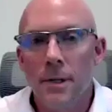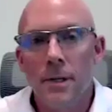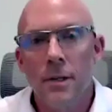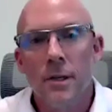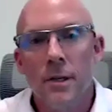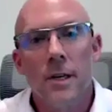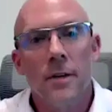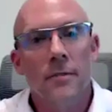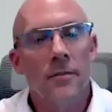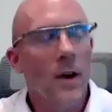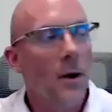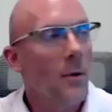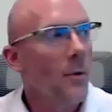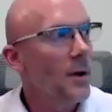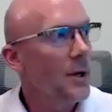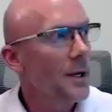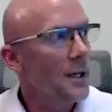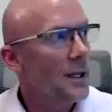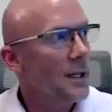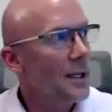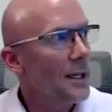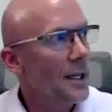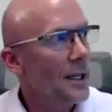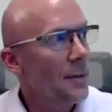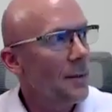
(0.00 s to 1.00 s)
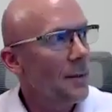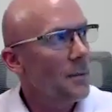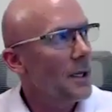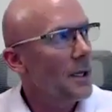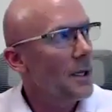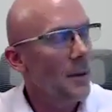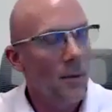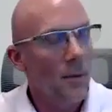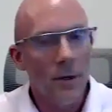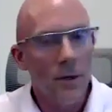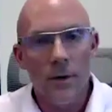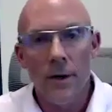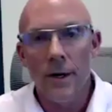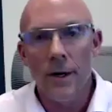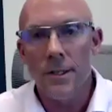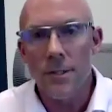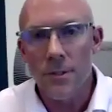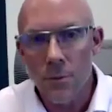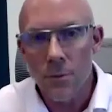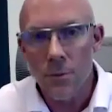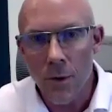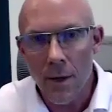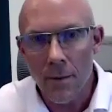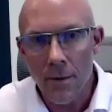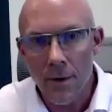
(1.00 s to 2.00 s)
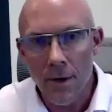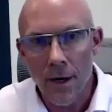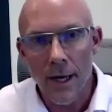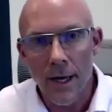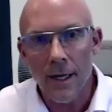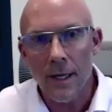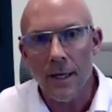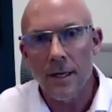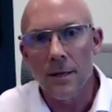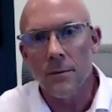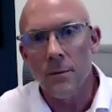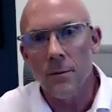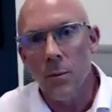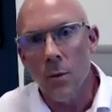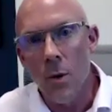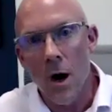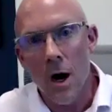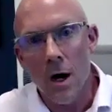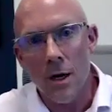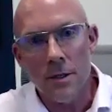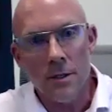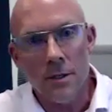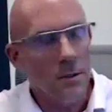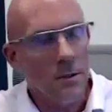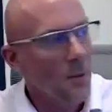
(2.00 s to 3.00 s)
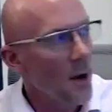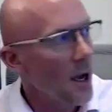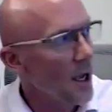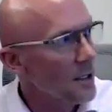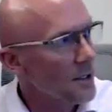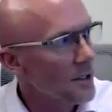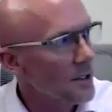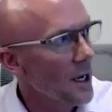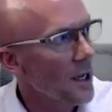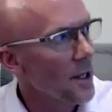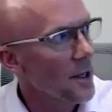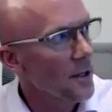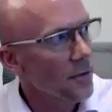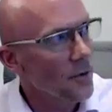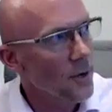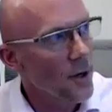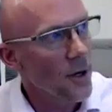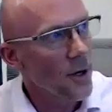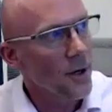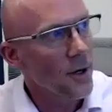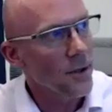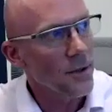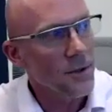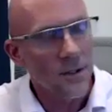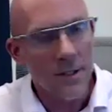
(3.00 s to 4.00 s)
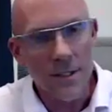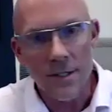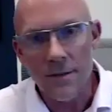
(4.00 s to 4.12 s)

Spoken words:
Look, if I wanted to become a great swimmer, I can walk 2 miles down the road,